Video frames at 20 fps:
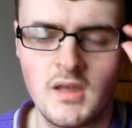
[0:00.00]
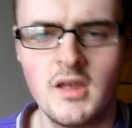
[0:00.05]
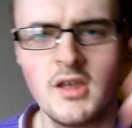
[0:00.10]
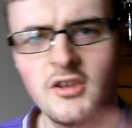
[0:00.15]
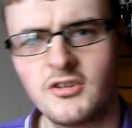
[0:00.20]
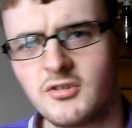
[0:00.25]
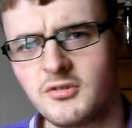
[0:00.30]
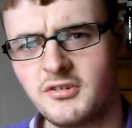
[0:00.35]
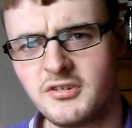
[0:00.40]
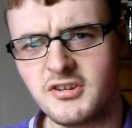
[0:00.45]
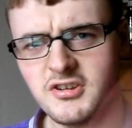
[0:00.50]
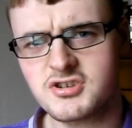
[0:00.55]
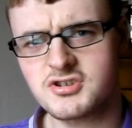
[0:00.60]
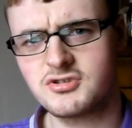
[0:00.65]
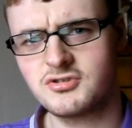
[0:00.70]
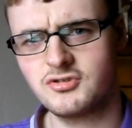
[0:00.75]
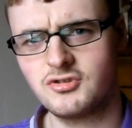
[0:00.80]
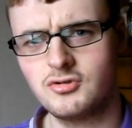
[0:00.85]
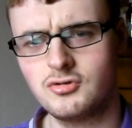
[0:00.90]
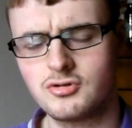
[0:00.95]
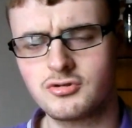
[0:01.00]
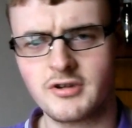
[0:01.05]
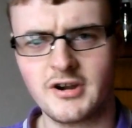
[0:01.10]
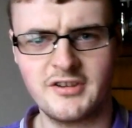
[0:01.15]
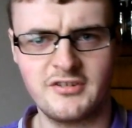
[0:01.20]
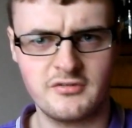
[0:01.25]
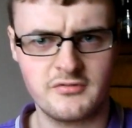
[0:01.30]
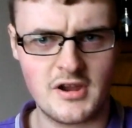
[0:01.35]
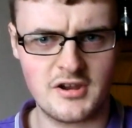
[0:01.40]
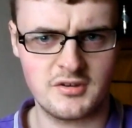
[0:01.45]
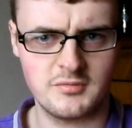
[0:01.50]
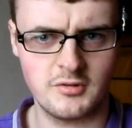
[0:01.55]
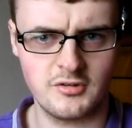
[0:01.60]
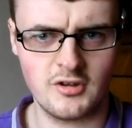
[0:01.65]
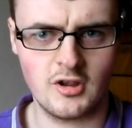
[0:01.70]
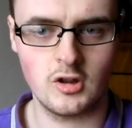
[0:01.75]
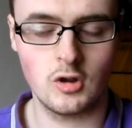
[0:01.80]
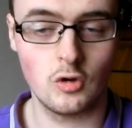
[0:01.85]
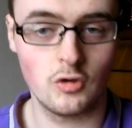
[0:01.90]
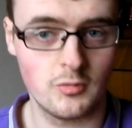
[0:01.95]
So in addition to crazy
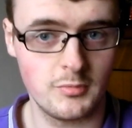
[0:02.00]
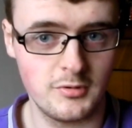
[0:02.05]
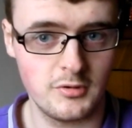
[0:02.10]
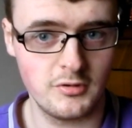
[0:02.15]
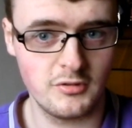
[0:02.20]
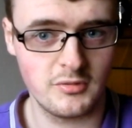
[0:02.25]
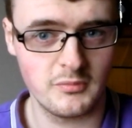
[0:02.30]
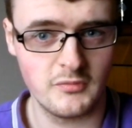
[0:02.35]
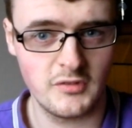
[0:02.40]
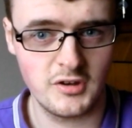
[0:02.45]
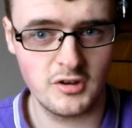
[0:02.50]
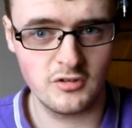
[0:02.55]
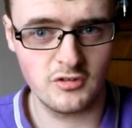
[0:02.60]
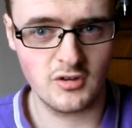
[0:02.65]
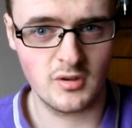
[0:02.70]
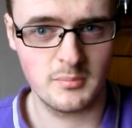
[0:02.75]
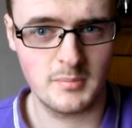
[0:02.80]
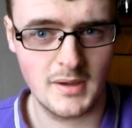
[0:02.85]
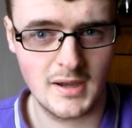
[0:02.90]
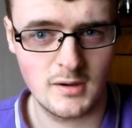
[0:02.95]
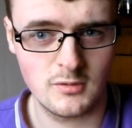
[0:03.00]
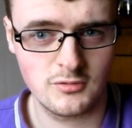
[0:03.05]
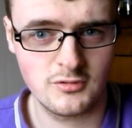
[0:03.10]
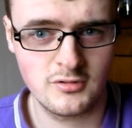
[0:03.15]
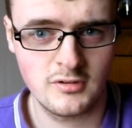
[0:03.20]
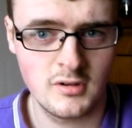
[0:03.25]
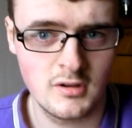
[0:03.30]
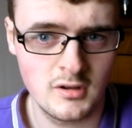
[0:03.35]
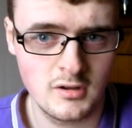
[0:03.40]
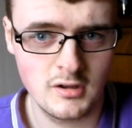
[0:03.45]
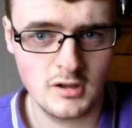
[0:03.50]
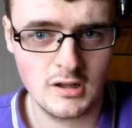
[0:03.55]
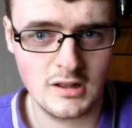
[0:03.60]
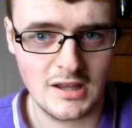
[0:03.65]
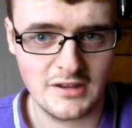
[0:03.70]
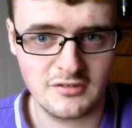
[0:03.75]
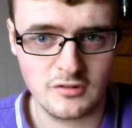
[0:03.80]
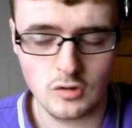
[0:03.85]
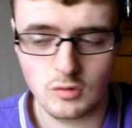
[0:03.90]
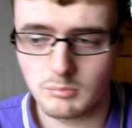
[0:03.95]
randomness, I'll also be doing some videos about
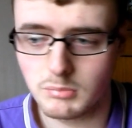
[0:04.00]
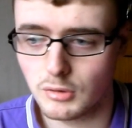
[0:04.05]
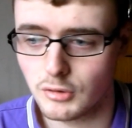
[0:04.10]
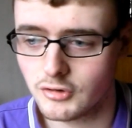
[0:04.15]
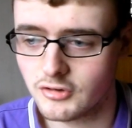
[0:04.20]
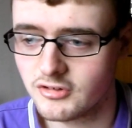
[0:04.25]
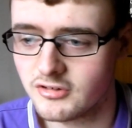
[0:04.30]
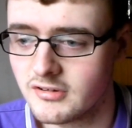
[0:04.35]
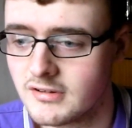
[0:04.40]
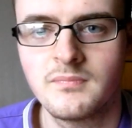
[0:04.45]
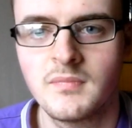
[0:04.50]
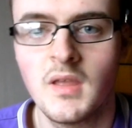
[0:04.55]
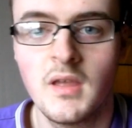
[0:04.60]
classical books.